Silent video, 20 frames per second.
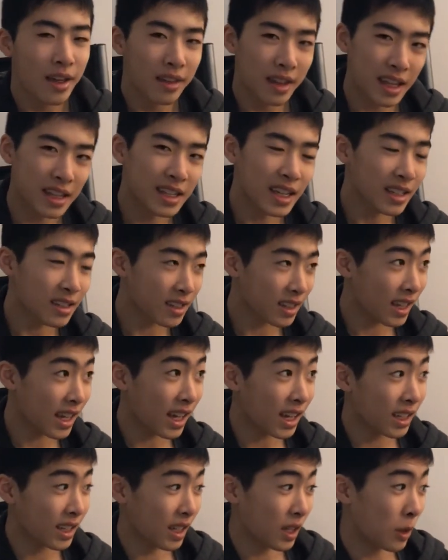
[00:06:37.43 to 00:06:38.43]
they tend to
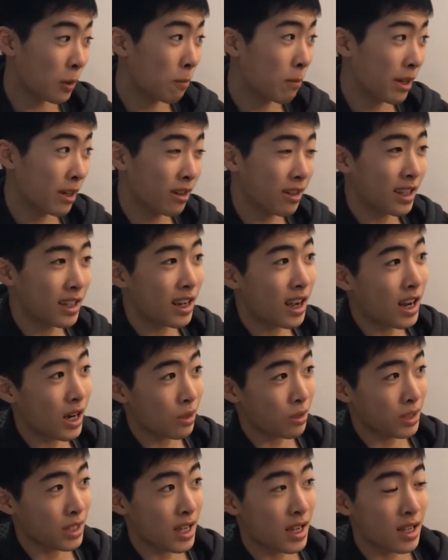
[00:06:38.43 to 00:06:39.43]
get a little bigger than
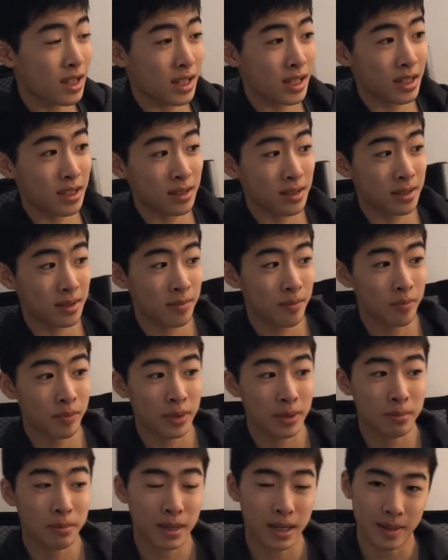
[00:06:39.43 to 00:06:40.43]
Autosynclus,
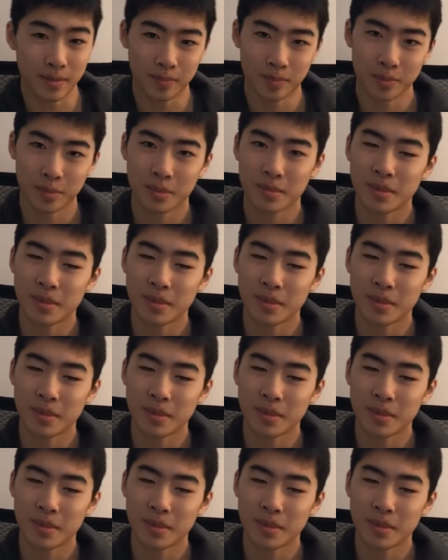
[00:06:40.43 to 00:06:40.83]
but